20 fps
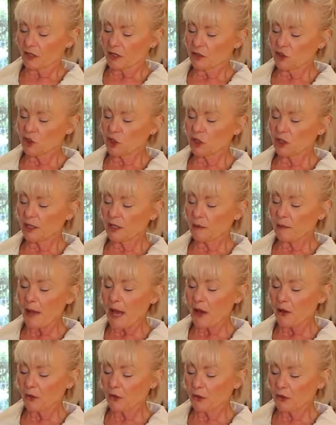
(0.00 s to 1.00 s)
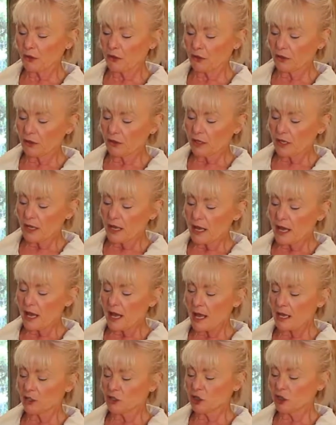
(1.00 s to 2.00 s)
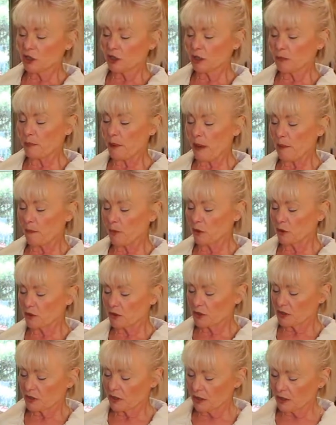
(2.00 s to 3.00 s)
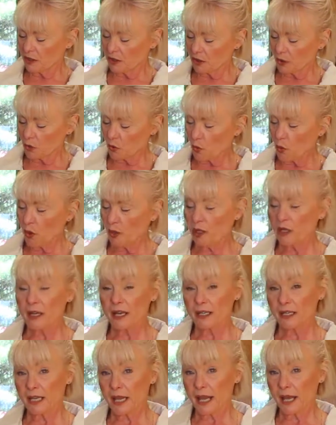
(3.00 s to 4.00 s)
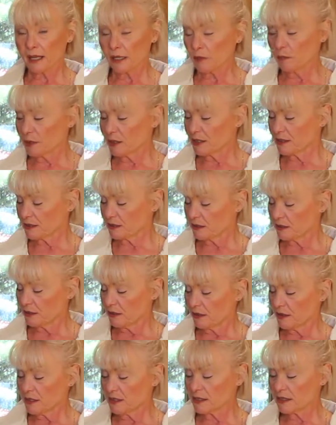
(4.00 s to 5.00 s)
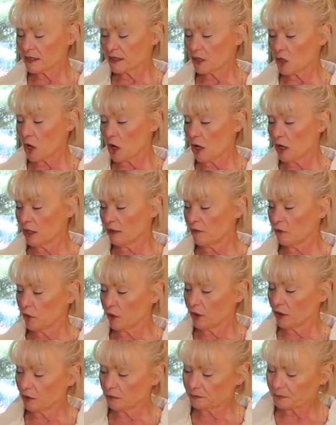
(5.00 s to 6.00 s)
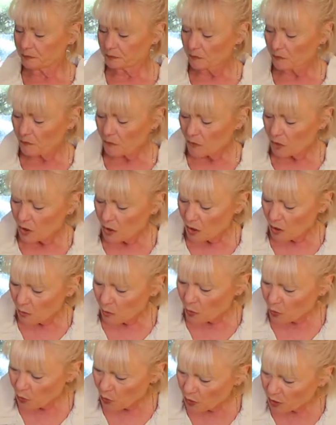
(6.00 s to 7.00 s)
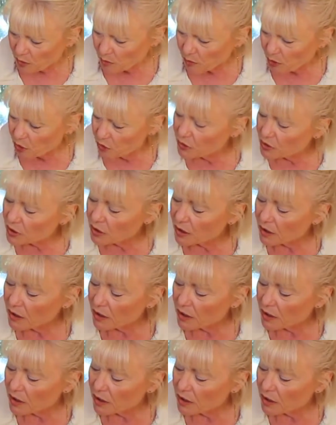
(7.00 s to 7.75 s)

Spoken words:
chili powder, and chili peppers in an oil and cannabis. And this is an olive oil. We're going to be using